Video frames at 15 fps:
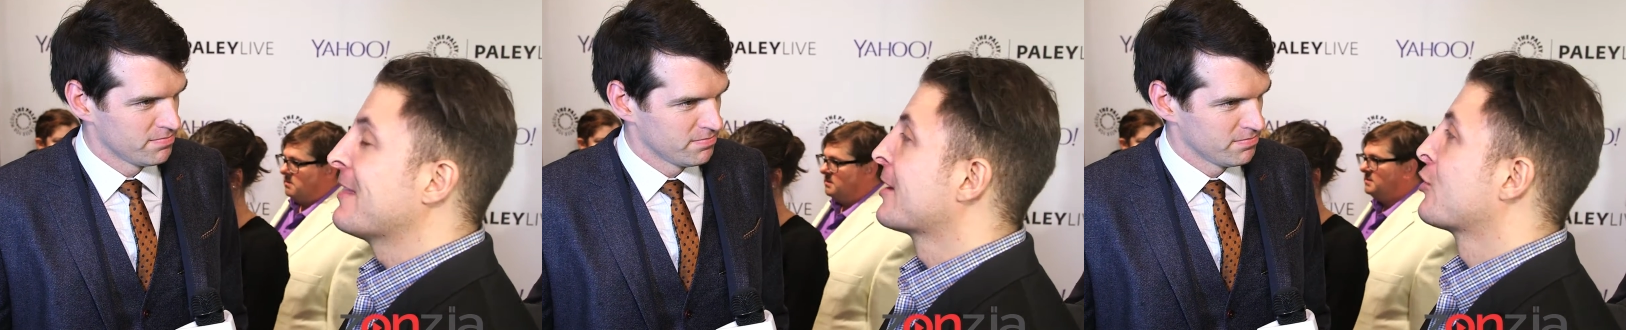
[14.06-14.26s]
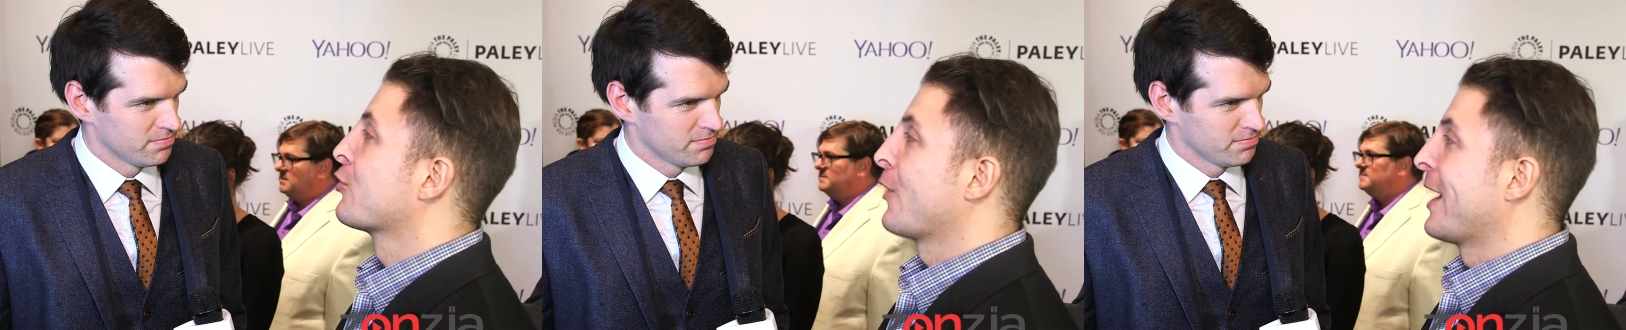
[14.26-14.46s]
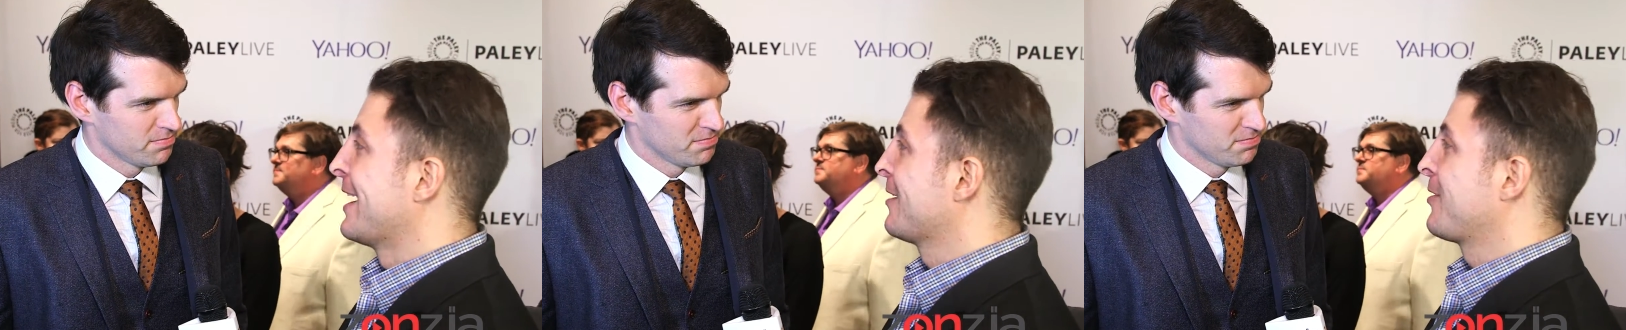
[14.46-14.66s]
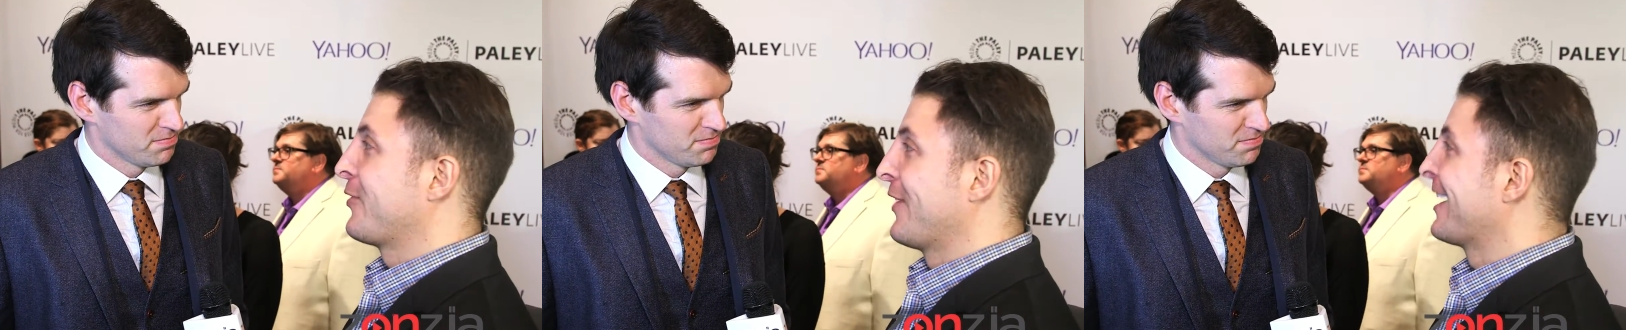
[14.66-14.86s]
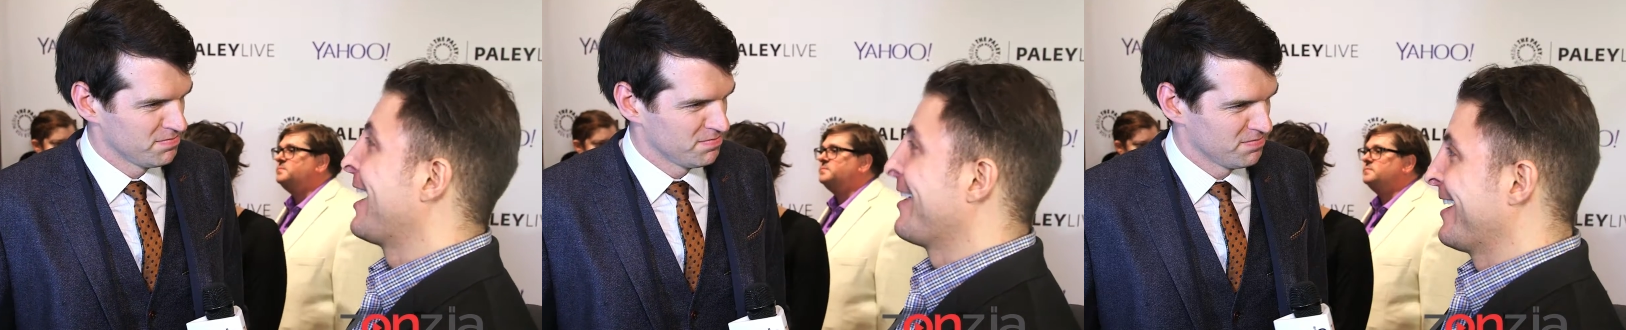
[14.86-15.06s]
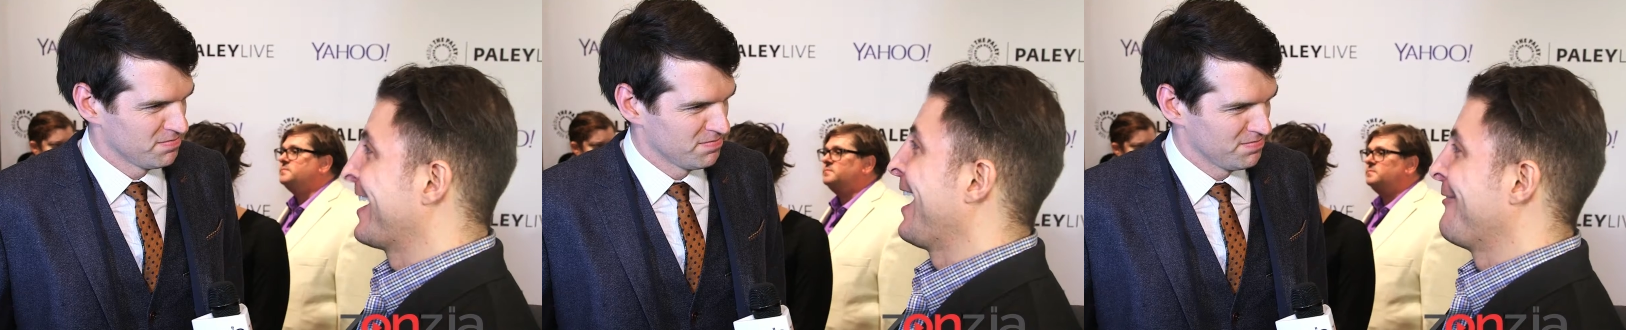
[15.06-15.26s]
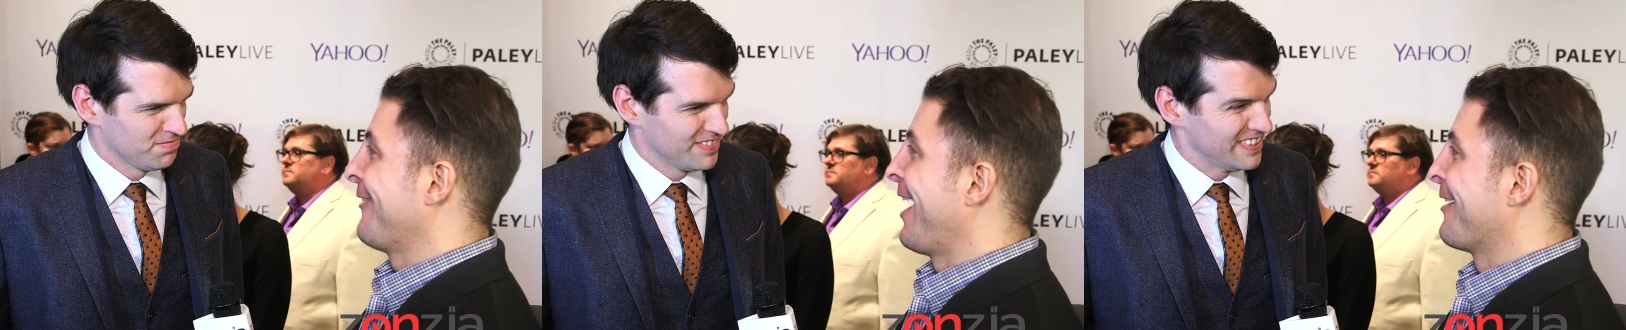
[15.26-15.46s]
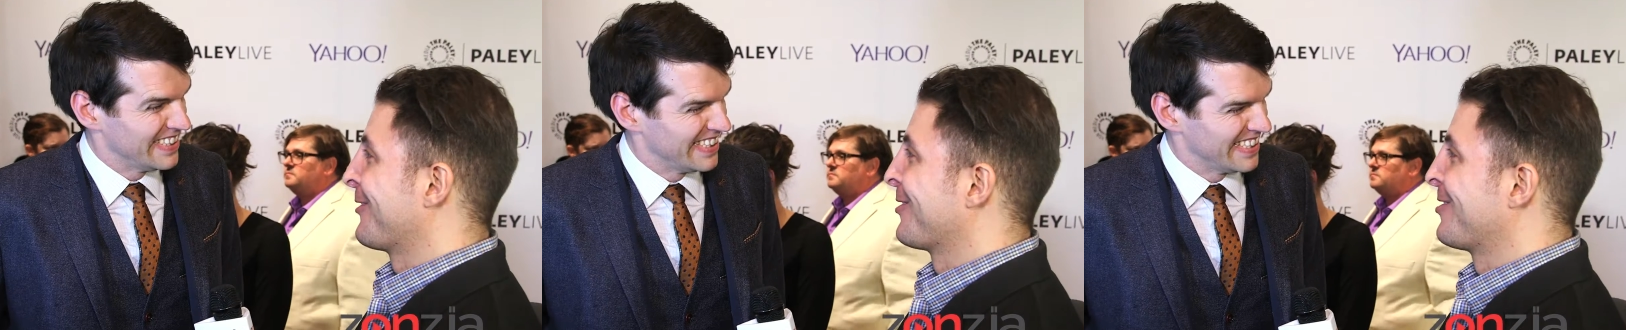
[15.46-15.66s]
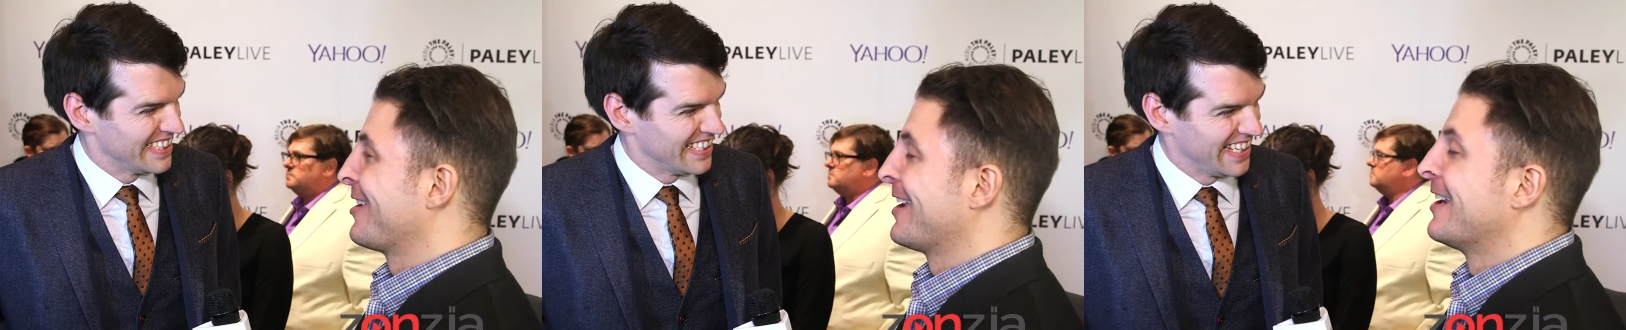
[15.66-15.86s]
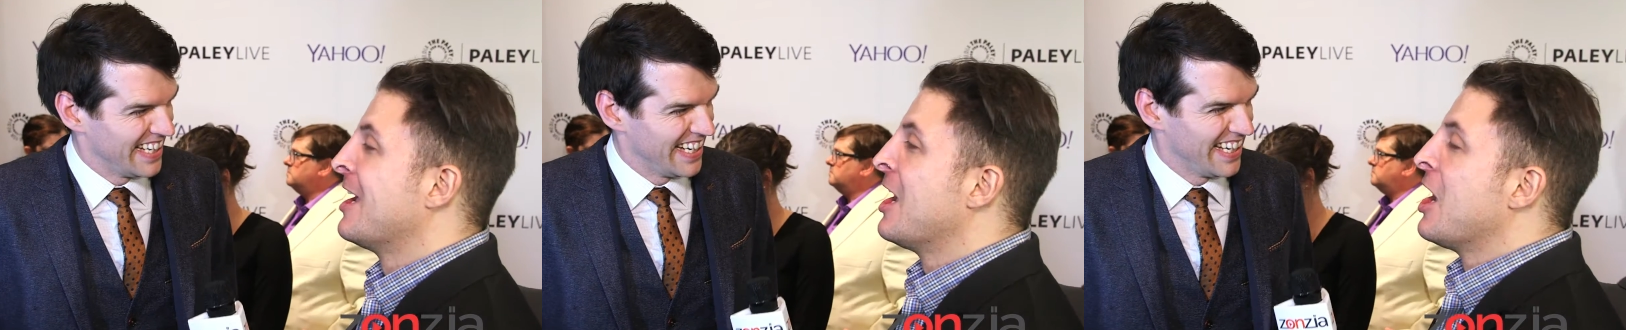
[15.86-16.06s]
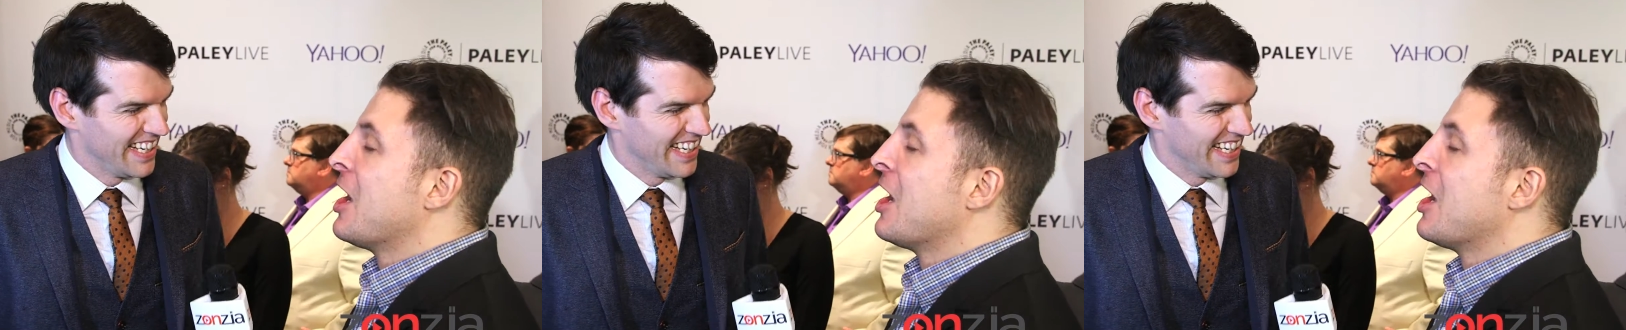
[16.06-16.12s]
Speaker 1: the greatest thing I think I've ever seen.